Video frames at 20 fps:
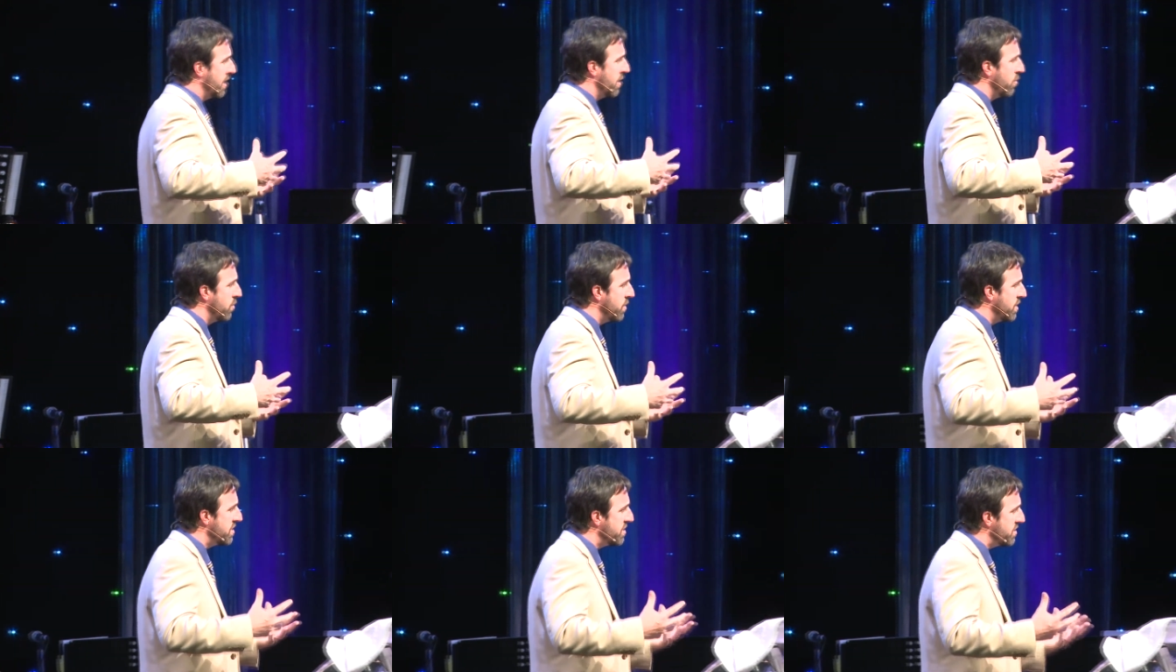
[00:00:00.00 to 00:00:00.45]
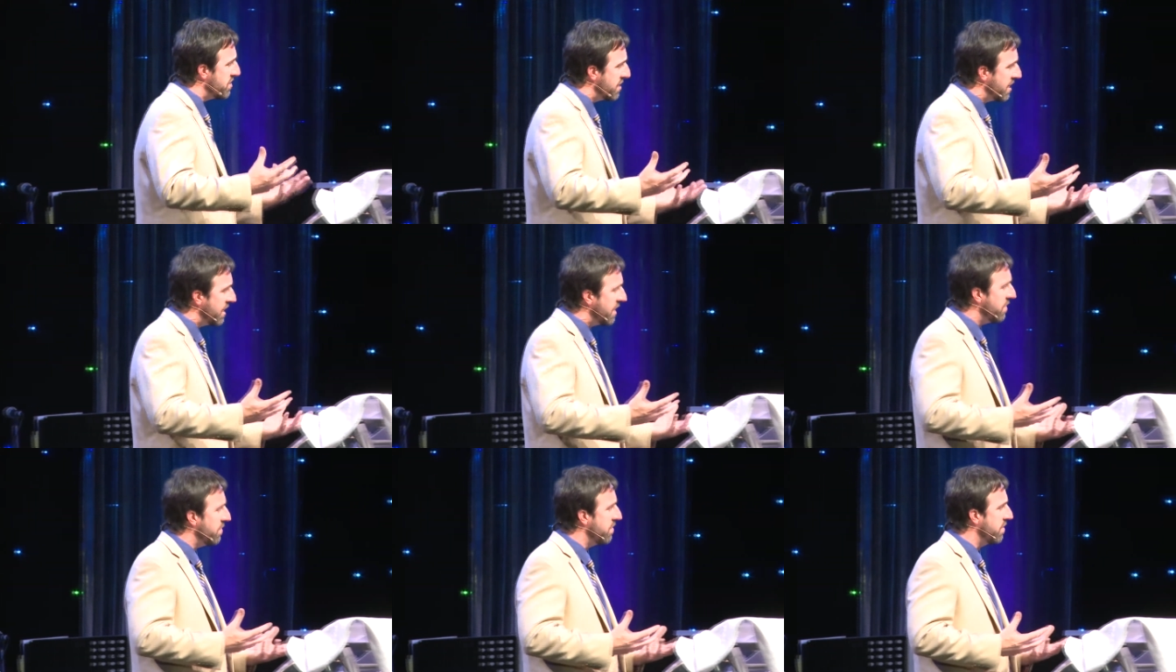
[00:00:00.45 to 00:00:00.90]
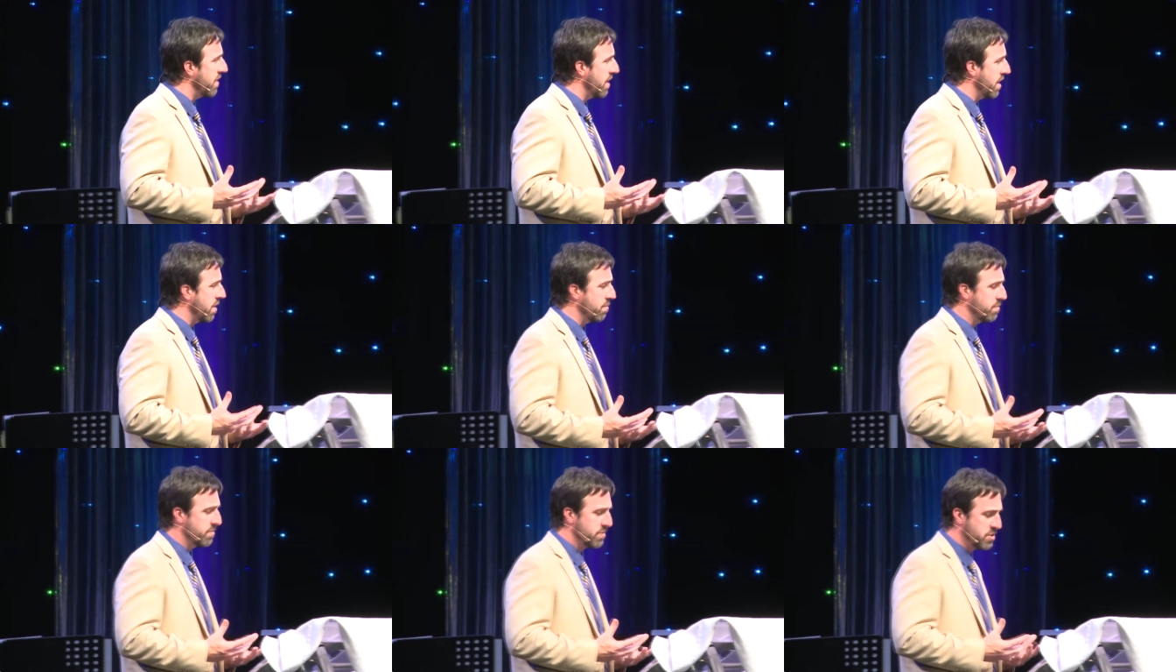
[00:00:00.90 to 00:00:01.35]
received
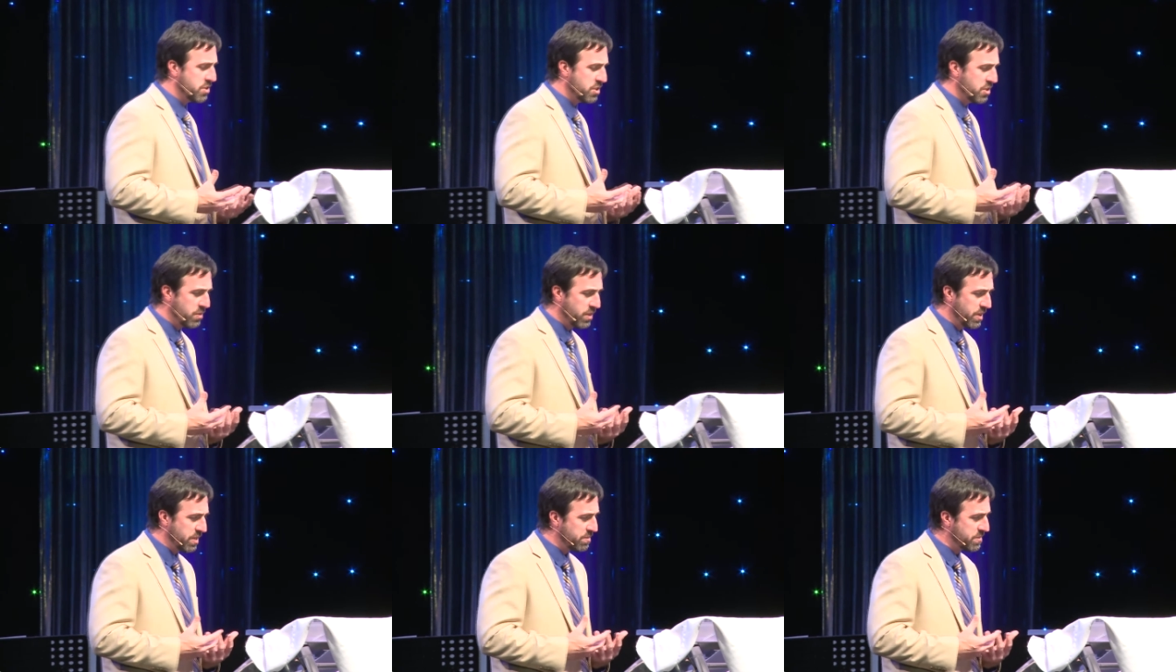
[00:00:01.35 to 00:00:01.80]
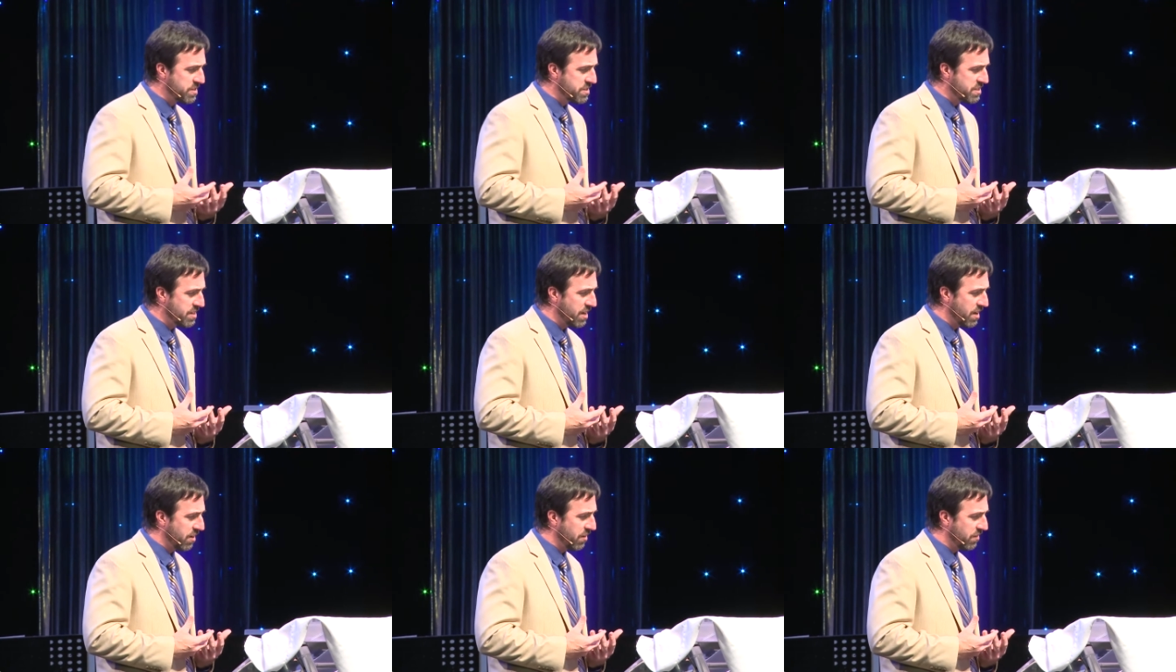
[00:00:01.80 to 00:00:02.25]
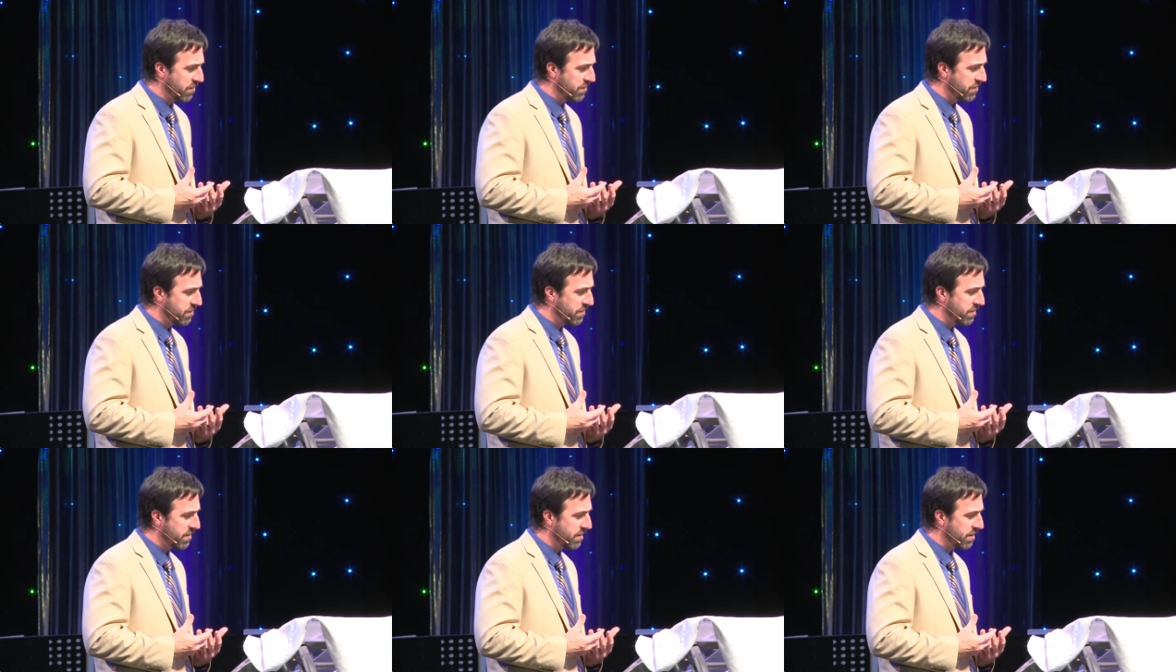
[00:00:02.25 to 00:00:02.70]
them to
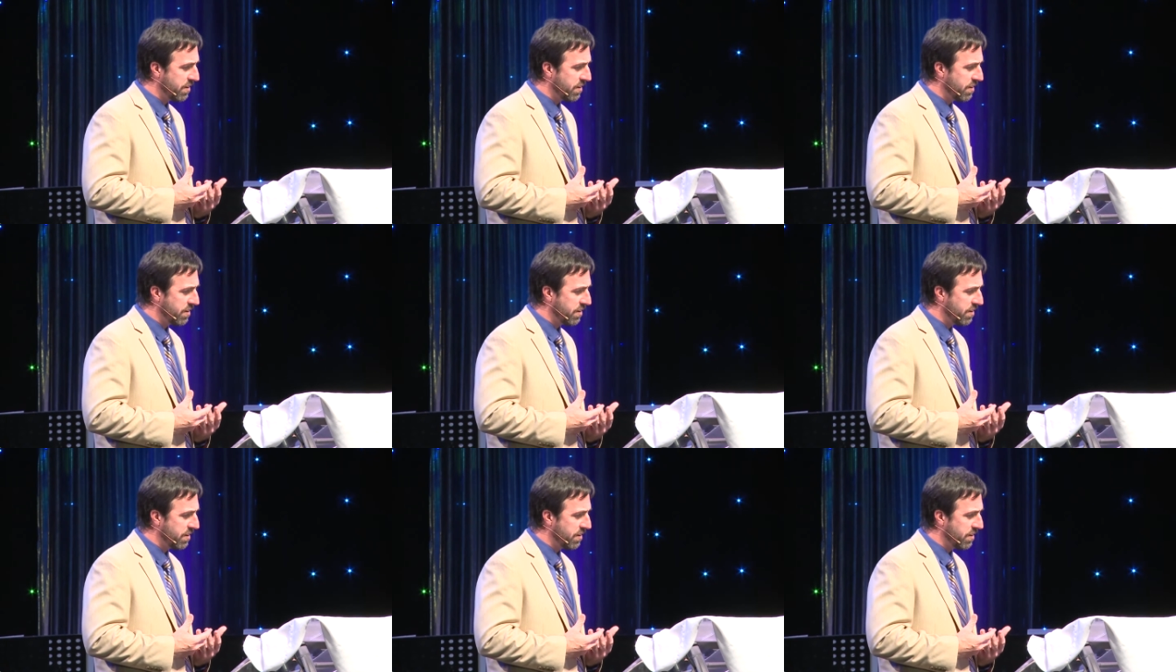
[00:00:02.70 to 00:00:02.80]
himself.